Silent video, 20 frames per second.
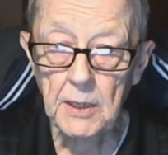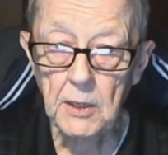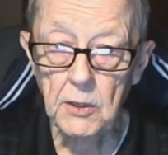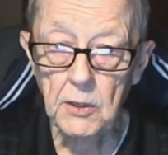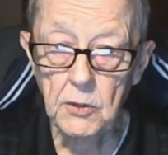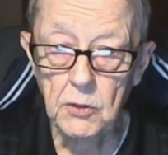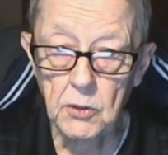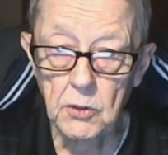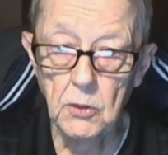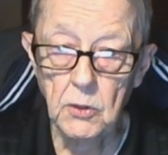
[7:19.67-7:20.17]

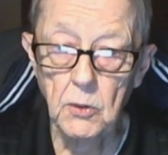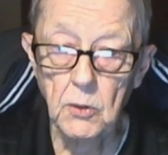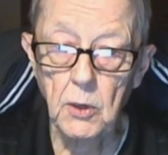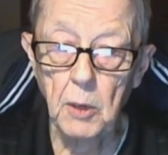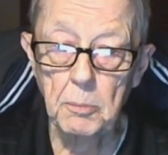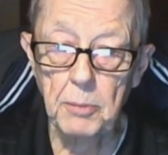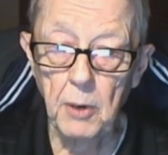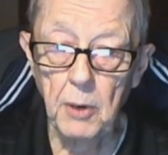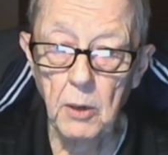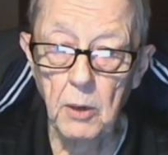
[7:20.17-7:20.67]
Two
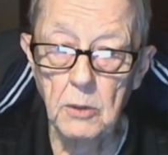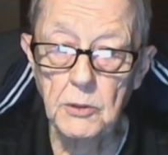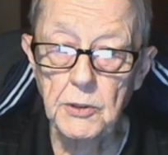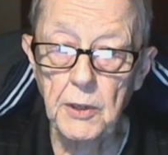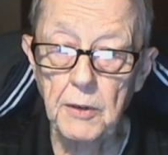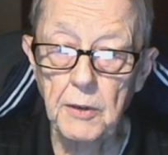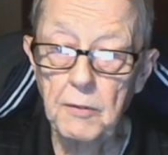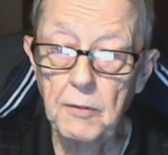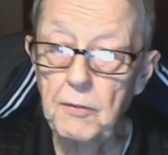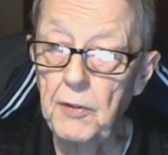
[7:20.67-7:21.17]

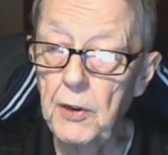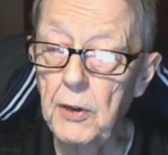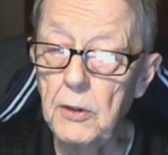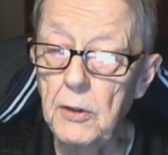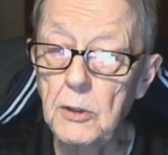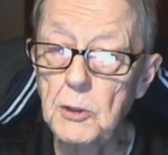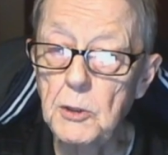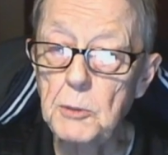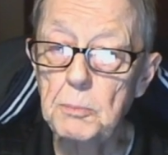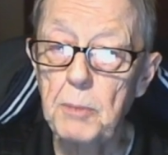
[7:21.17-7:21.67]
opposing
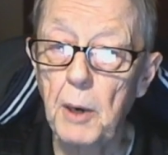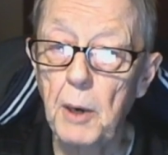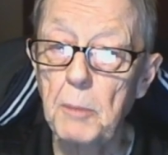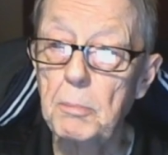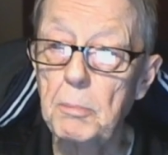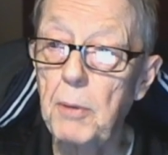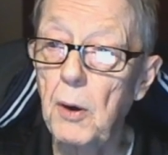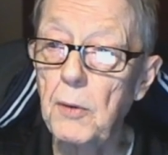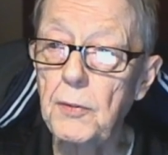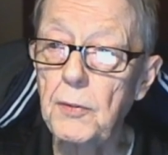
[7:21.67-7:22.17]
views, but
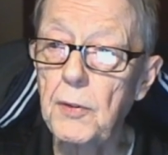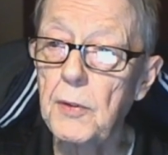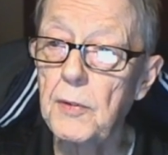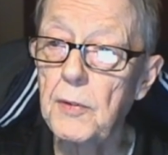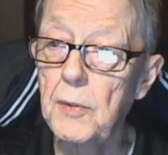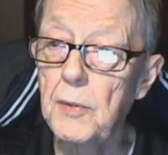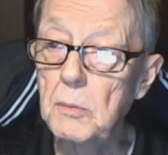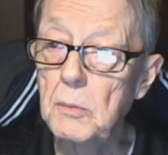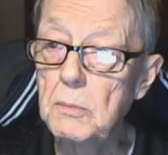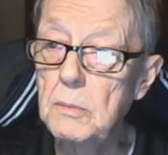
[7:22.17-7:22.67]
both of
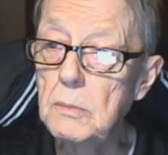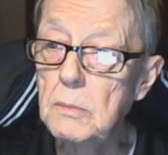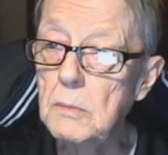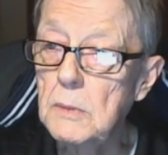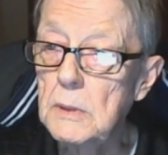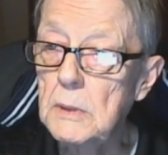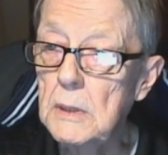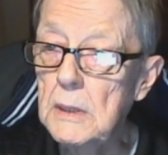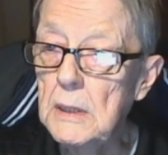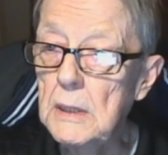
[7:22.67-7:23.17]
them
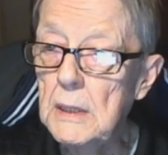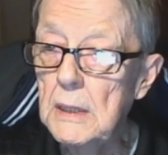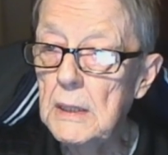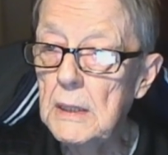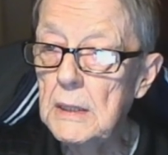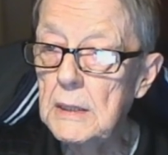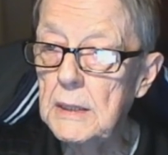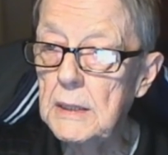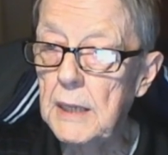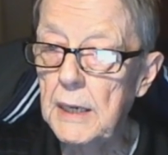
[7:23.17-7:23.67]

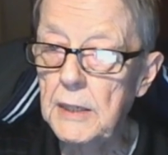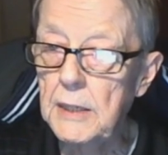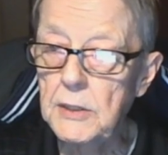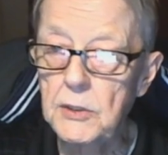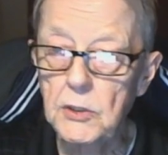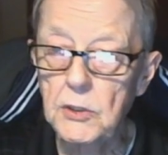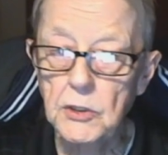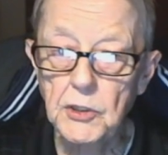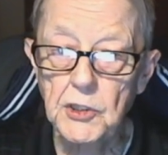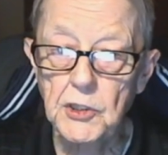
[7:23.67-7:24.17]
tend
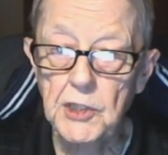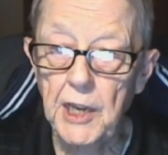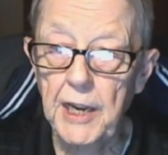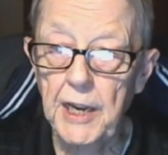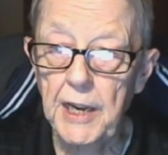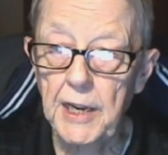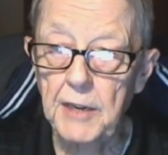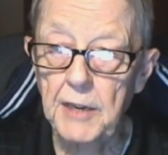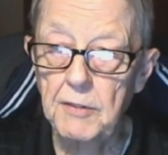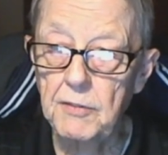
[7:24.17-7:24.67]
to
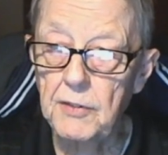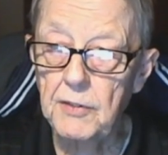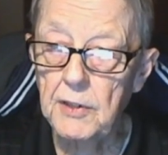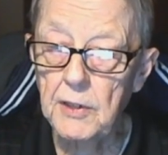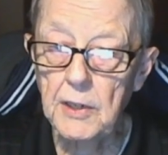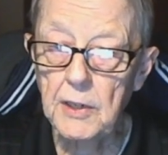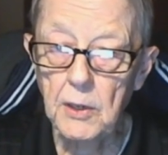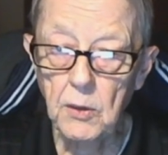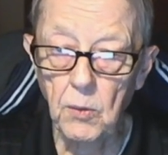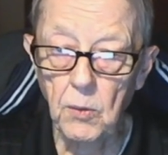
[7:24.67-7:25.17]
save
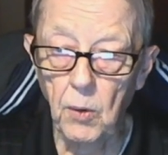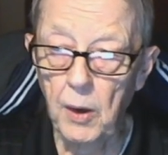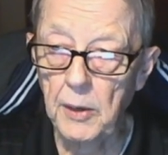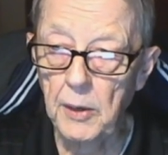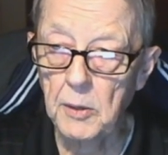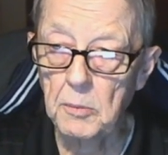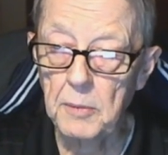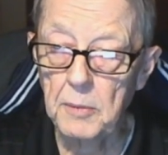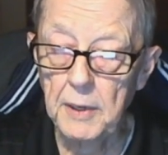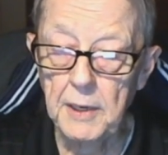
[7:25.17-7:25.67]

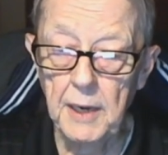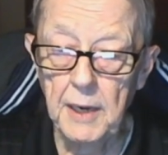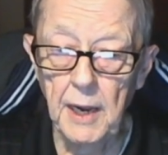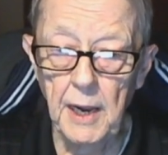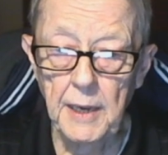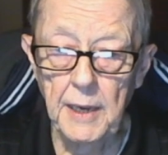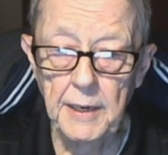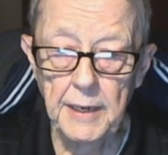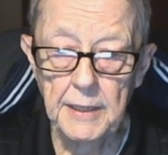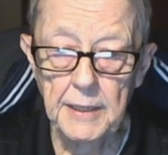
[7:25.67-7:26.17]
quantum
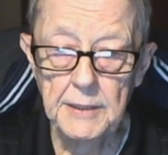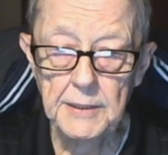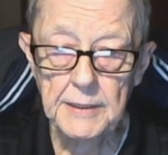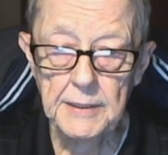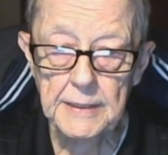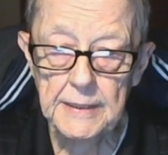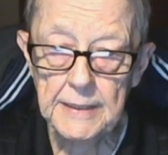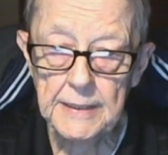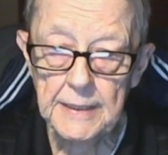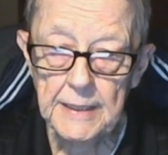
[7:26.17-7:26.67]
mechanics.
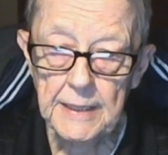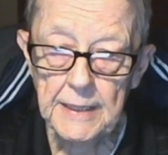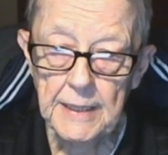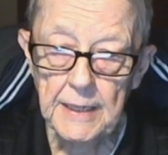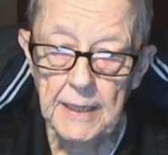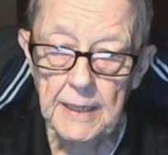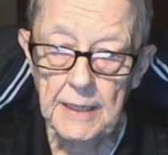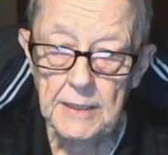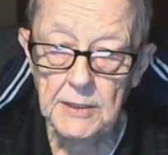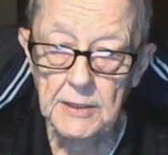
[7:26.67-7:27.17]

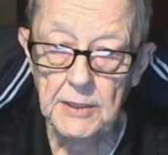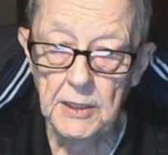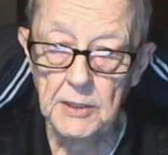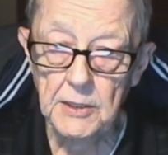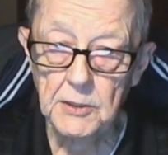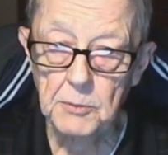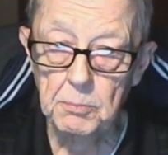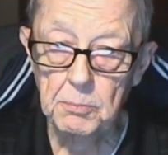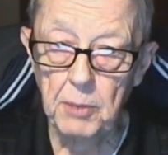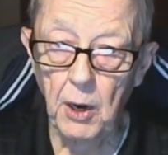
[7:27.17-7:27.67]
It
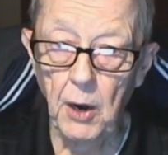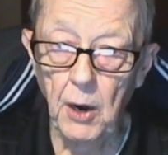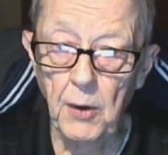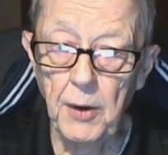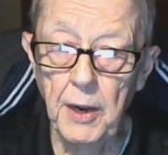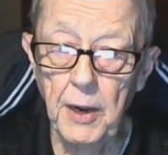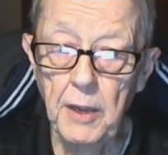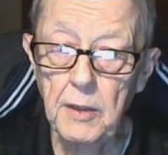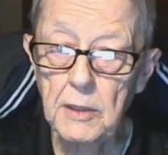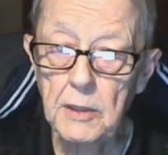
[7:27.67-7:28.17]
says,
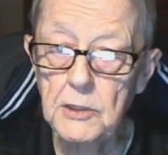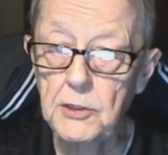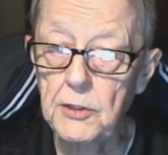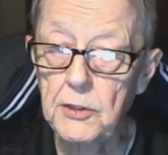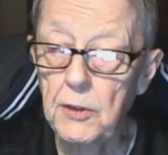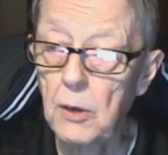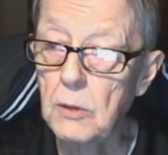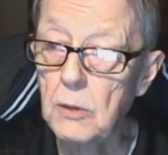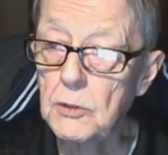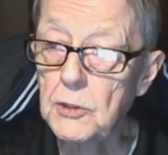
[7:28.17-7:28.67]
barring this,
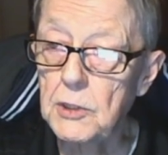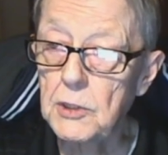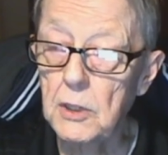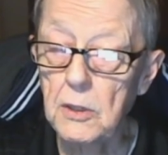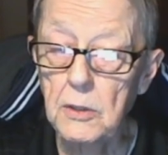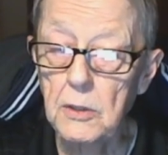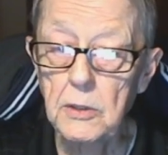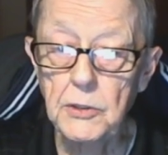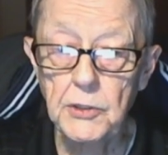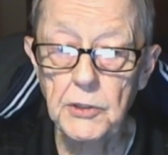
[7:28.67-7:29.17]
those
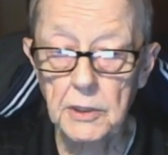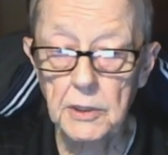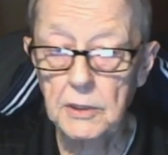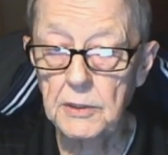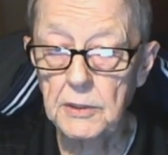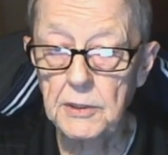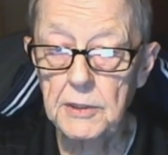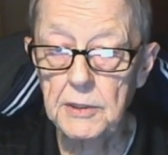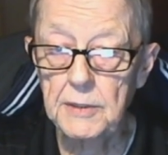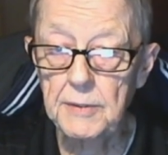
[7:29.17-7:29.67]

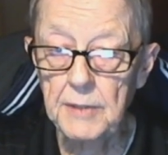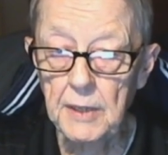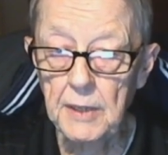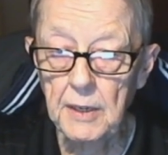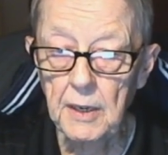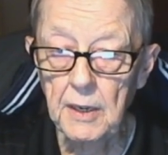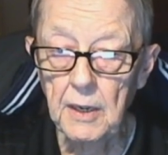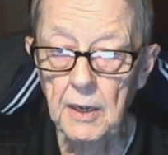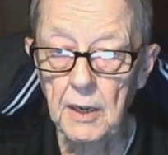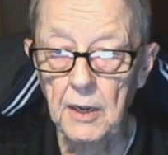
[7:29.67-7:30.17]
solutions,
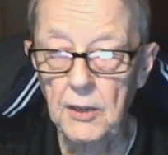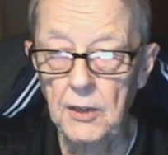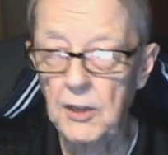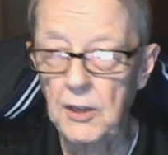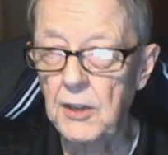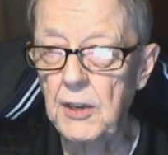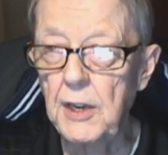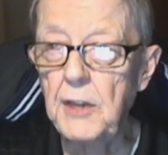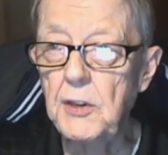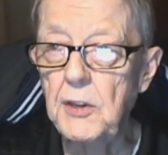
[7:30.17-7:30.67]

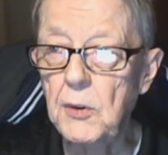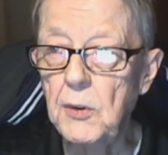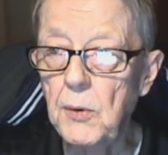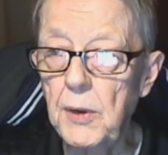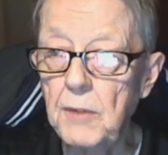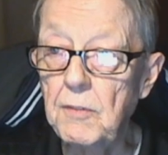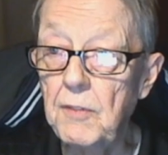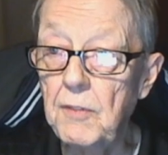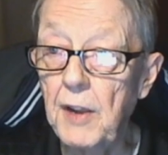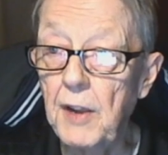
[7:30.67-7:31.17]
you need to
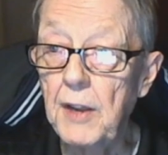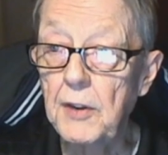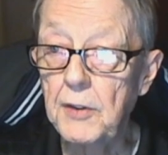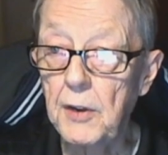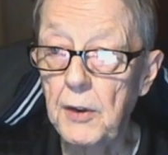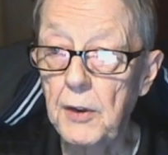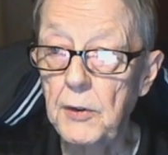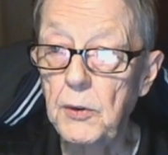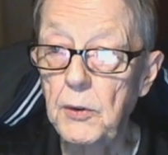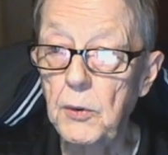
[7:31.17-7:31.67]
invent
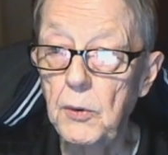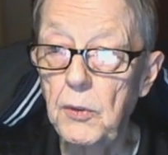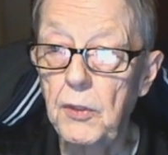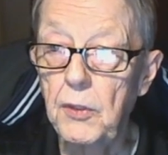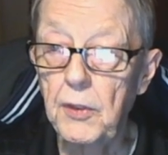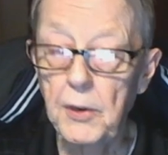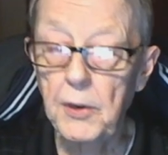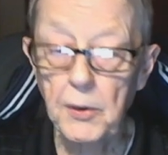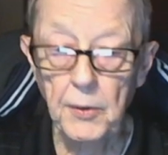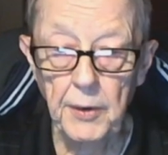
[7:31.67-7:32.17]
a new
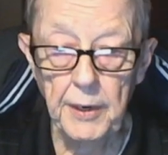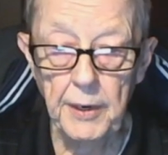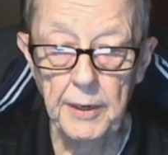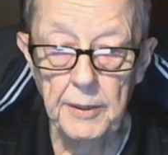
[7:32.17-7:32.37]
theory.